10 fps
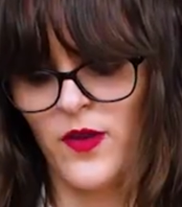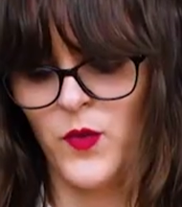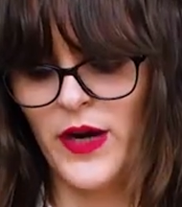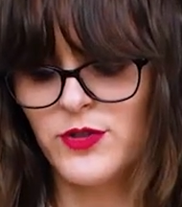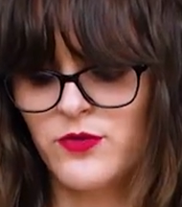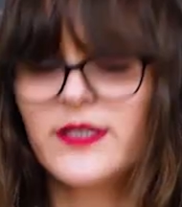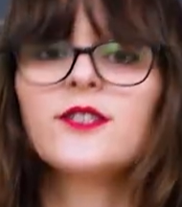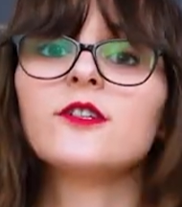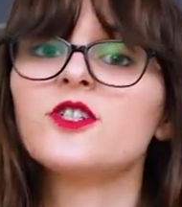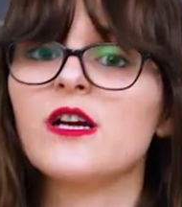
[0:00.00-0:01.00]
When I was
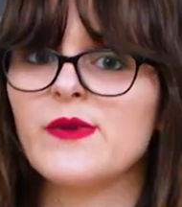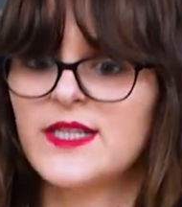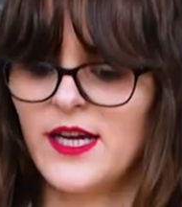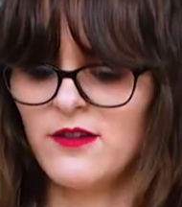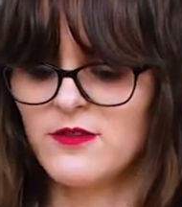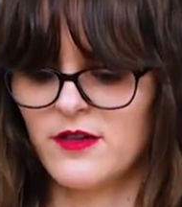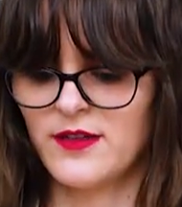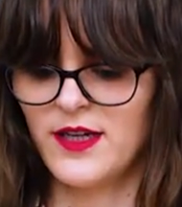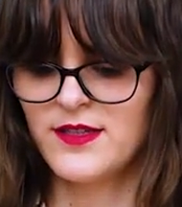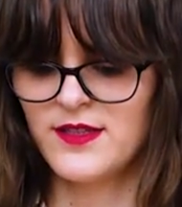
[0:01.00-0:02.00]
researching potato
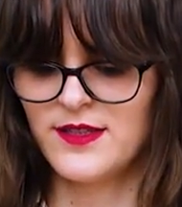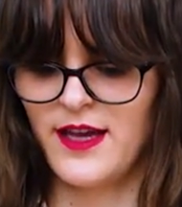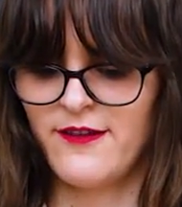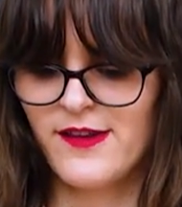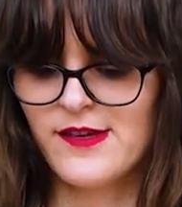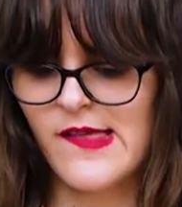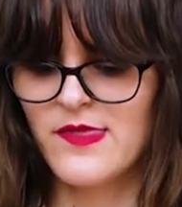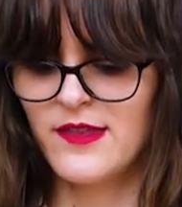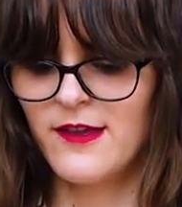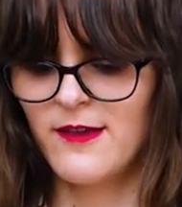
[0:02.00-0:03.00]
donuts, I found out
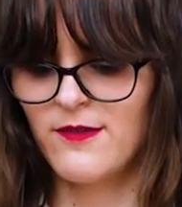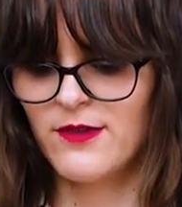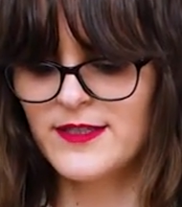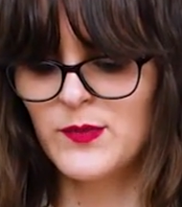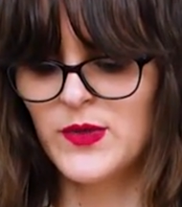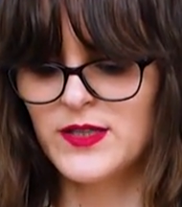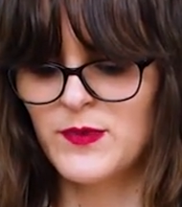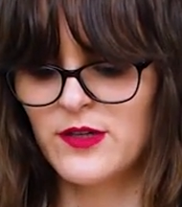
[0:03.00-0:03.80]
that the recipe has been